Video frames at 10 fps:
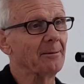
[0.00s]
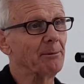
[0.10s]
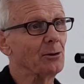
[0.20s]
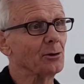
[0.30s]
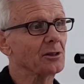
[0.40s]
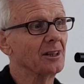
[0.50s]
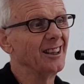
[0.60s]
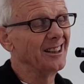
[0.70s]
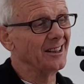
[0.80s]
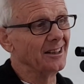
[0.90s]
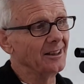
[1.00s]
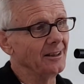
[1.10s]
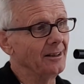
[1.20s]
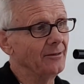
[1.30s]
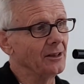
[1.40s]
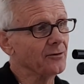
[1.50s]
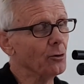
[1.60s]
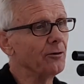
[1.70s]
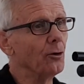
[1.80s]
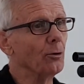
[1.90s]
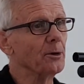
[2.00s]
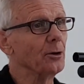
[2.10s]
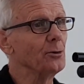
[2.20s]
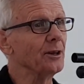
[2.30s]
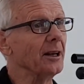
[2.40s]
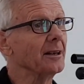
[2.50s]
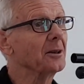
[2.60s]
because if it's 4/4 music,